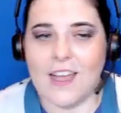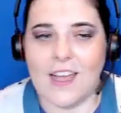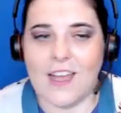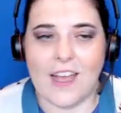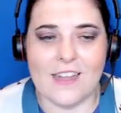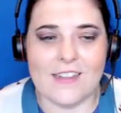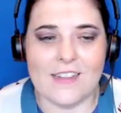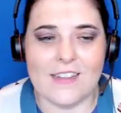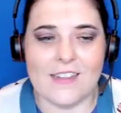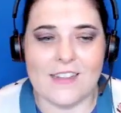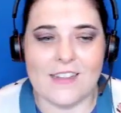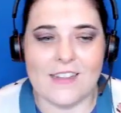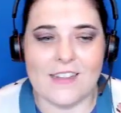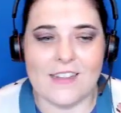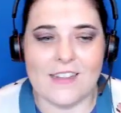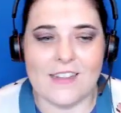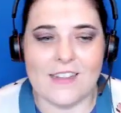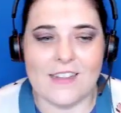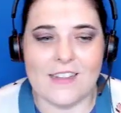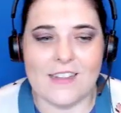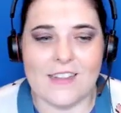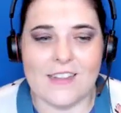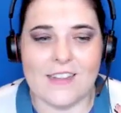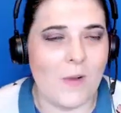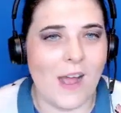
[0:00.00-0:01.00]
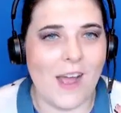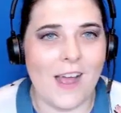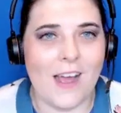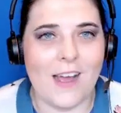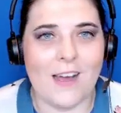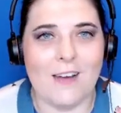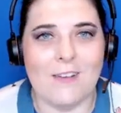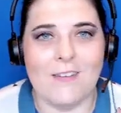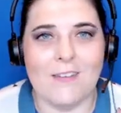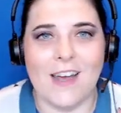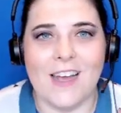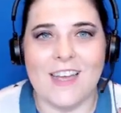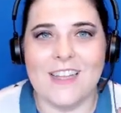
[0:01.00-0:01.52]
and then I thought,
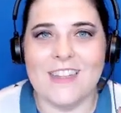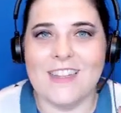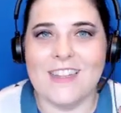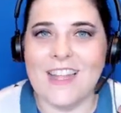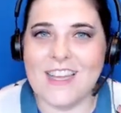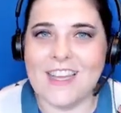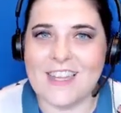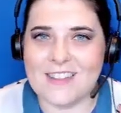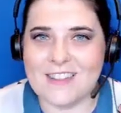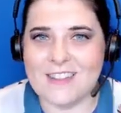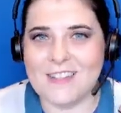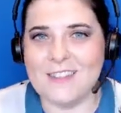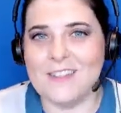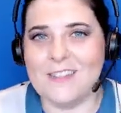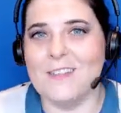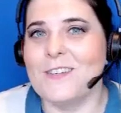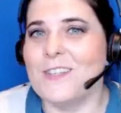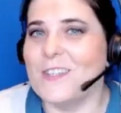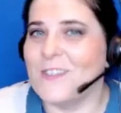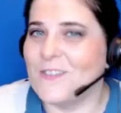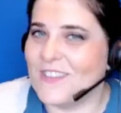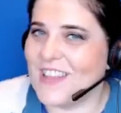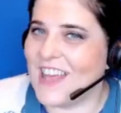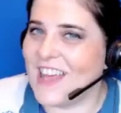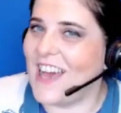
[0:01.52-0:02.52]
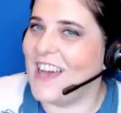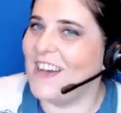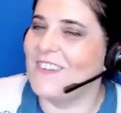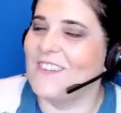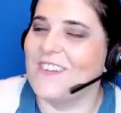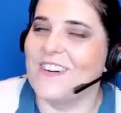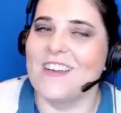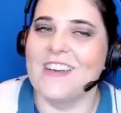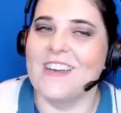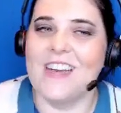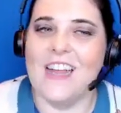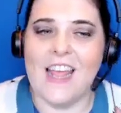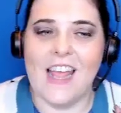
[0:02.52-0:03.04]
wow, I like the look of that
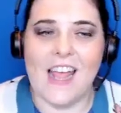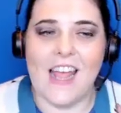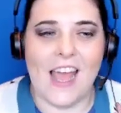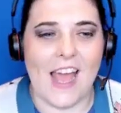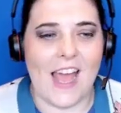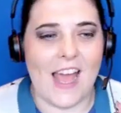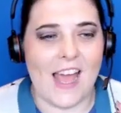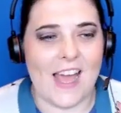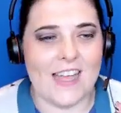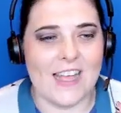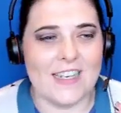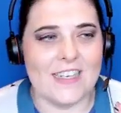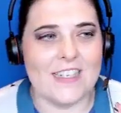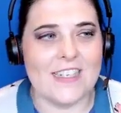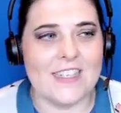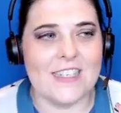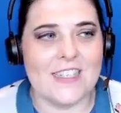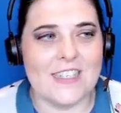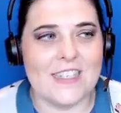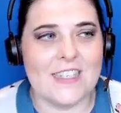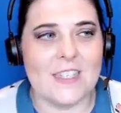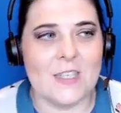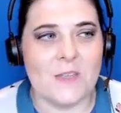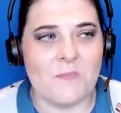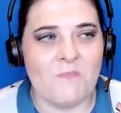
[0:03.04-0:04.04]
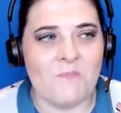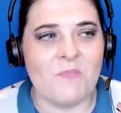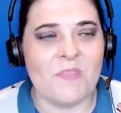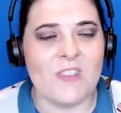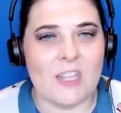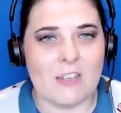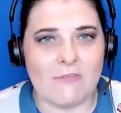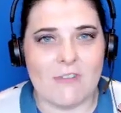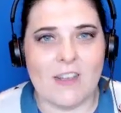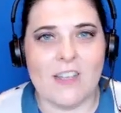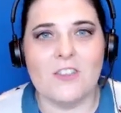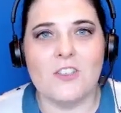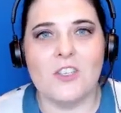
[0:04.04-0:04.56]
one. And
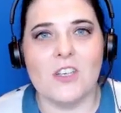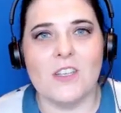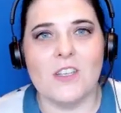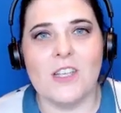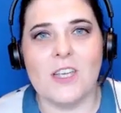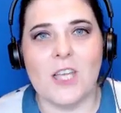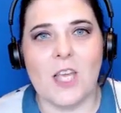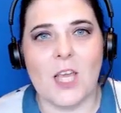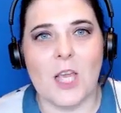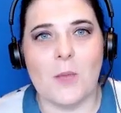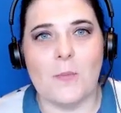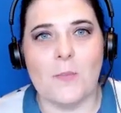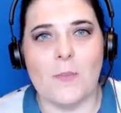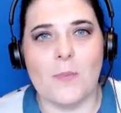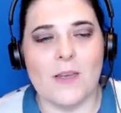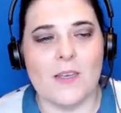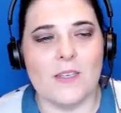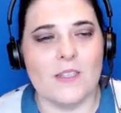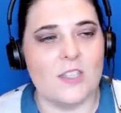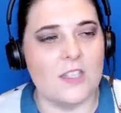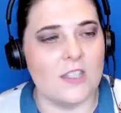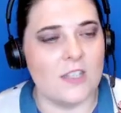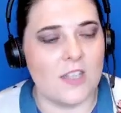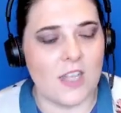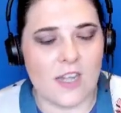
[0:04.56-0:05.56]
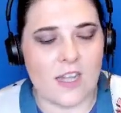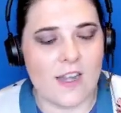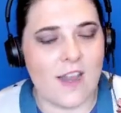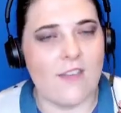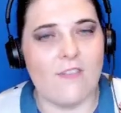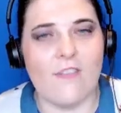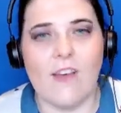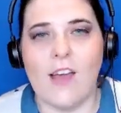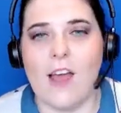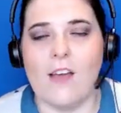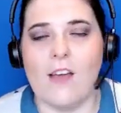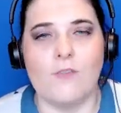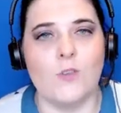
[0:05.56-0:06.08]
tarantula keepers, they never
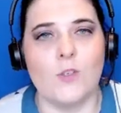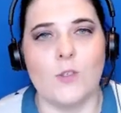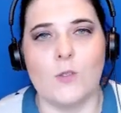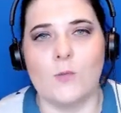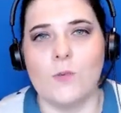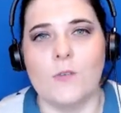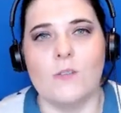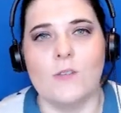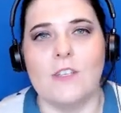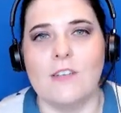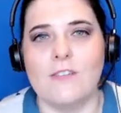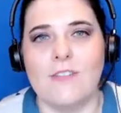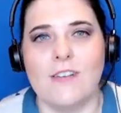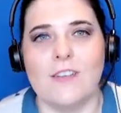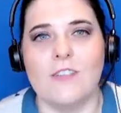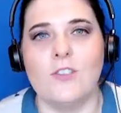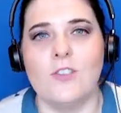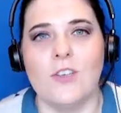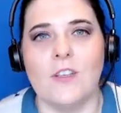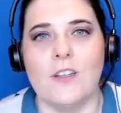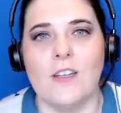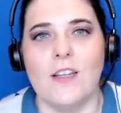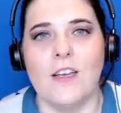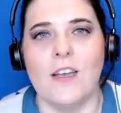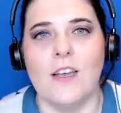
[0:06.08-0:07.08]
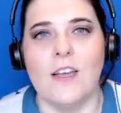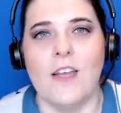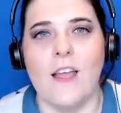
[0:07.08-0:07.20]
have just one tarantula.